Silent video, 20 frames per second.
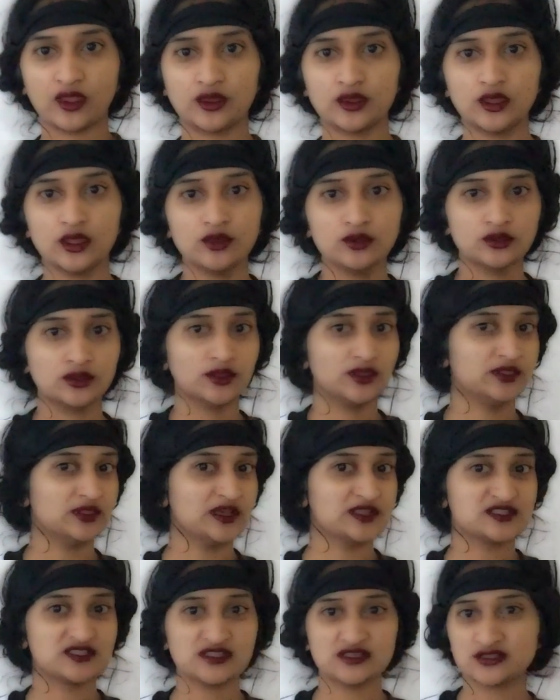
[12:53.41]
Yeah, and
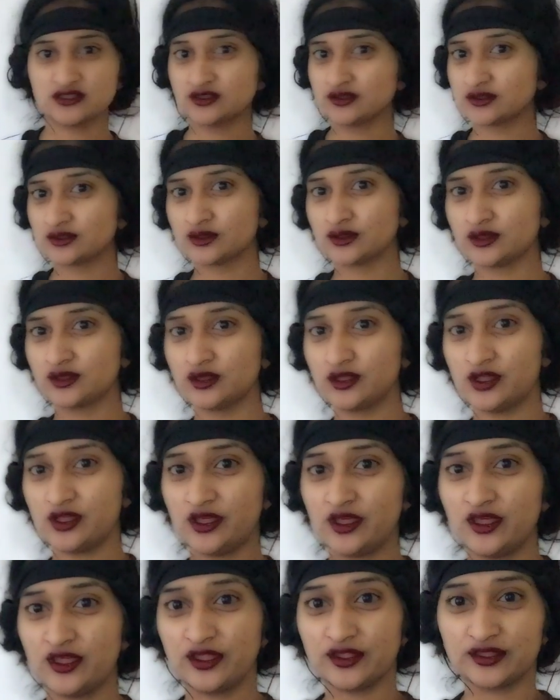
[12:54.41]
that's it.
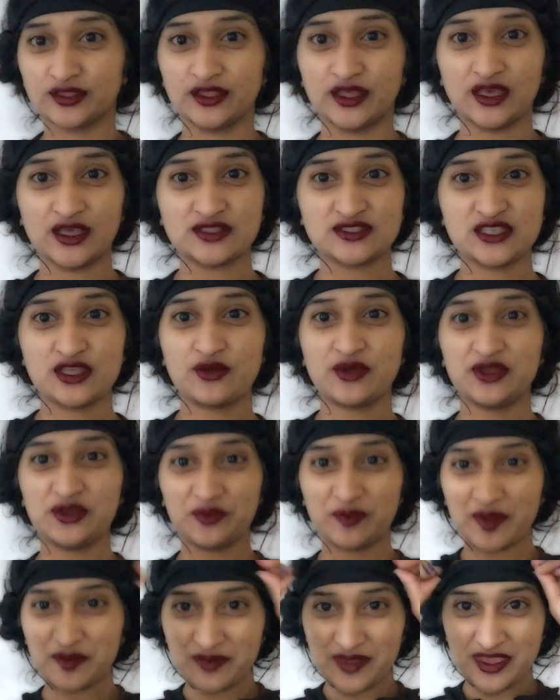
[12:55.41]
That's how I do
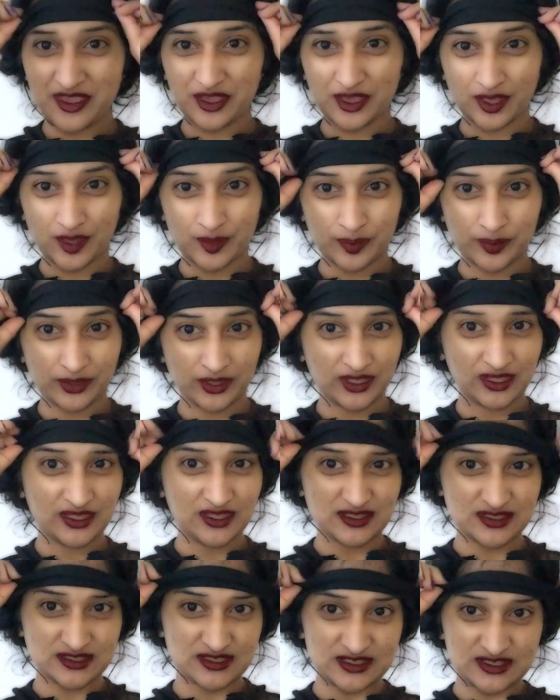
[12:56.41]
my makeup.
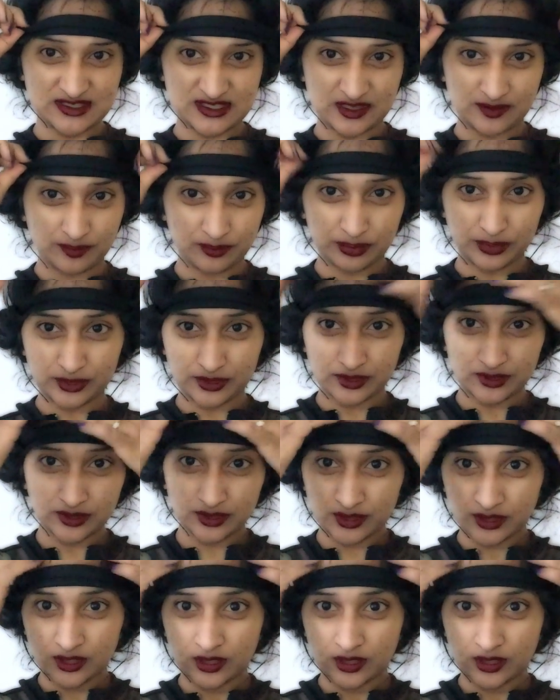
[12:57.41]
Easy, simple.